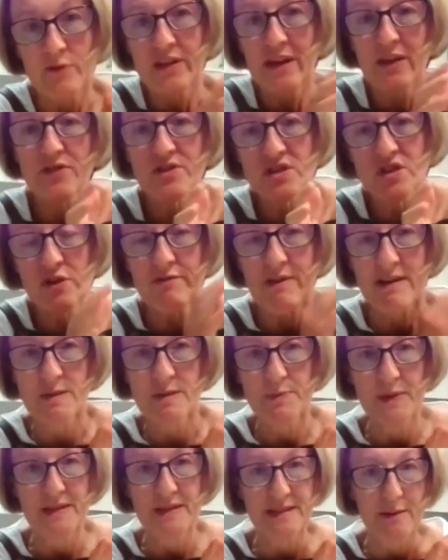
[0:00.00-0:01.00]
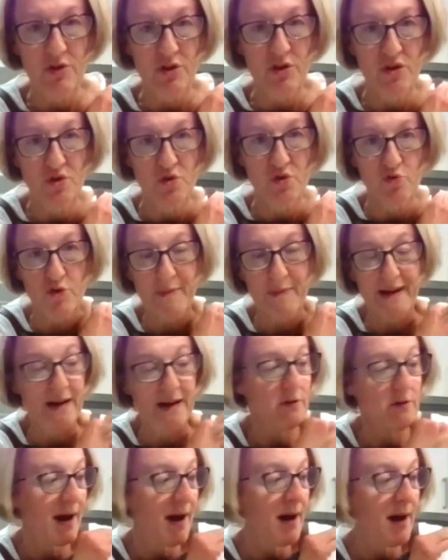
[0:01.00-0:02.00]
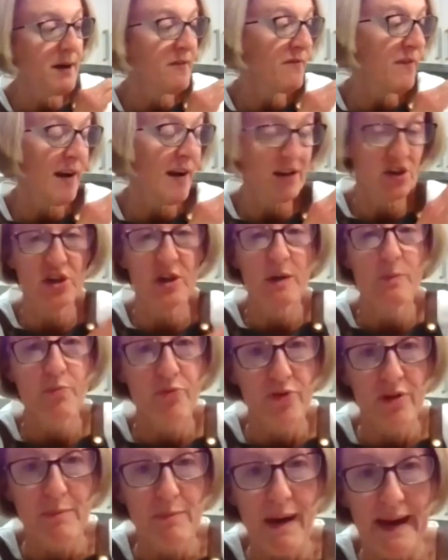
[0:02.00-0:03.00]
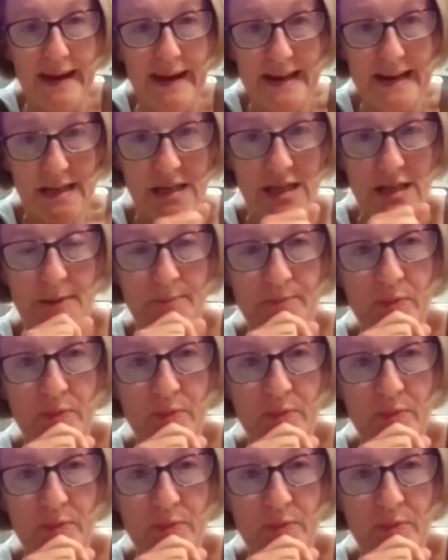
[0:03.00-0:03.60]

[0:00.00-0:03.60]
the other two recipes I'm going to talk about, I've actually pre-made.